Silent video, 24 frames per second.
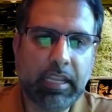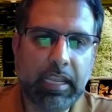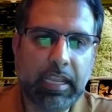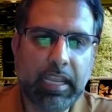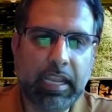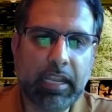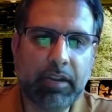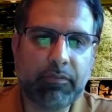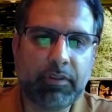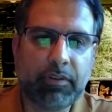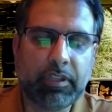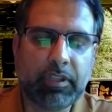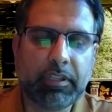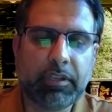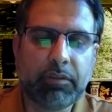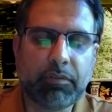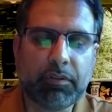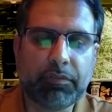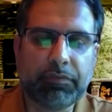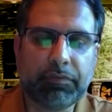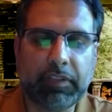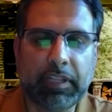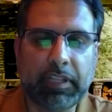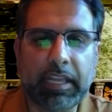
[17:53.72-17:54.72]
and really
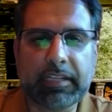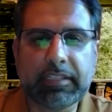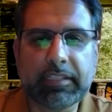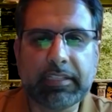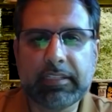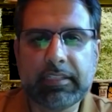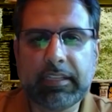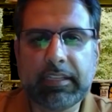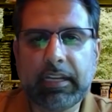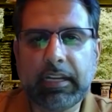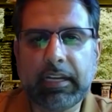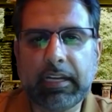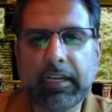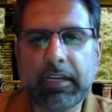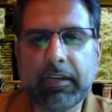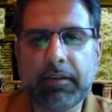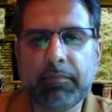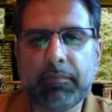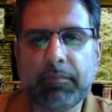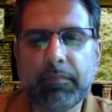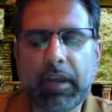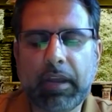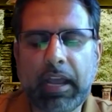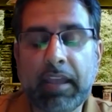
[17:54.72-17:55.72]
reflect.
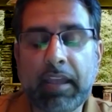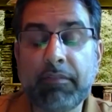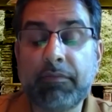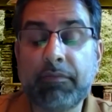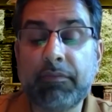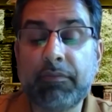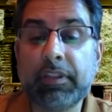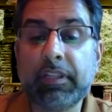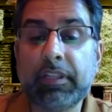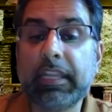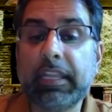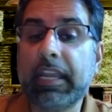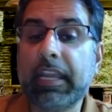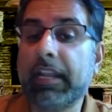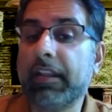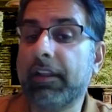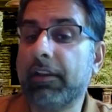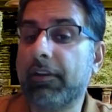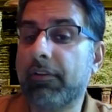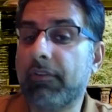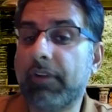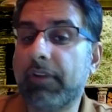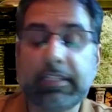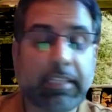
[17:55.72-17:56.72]
I've really had a
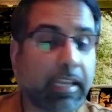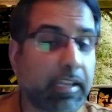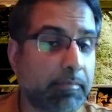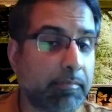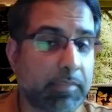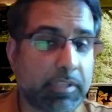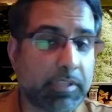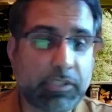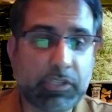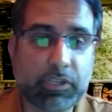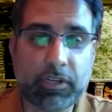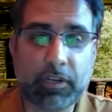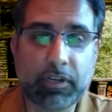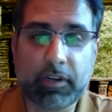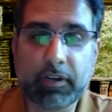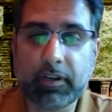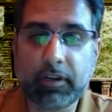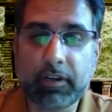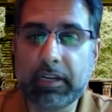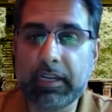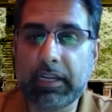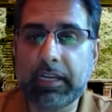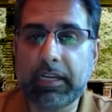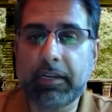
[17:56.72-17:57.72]
great time this year.
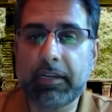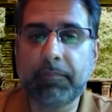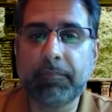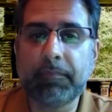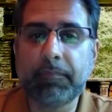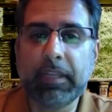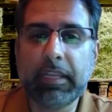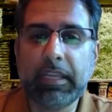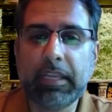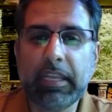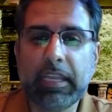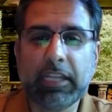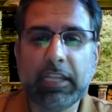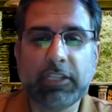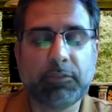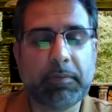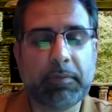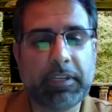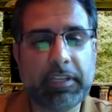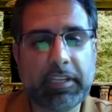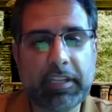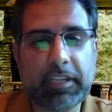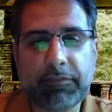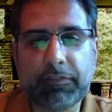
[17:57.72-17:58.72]
It's
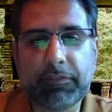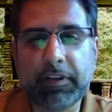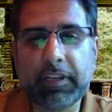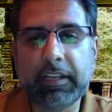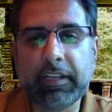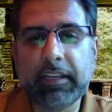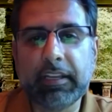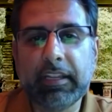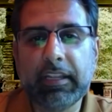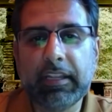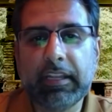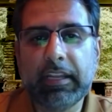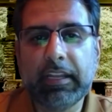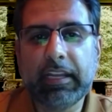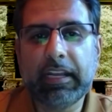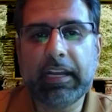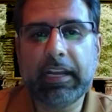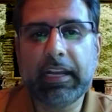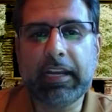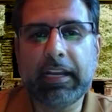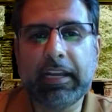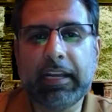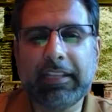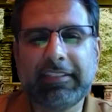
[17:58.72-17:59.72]
been different.
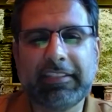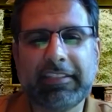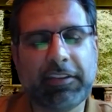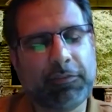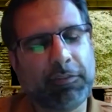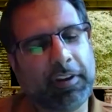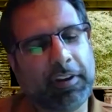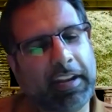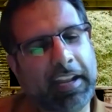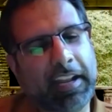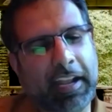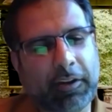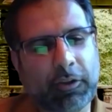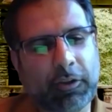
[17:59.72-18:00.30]
It's different not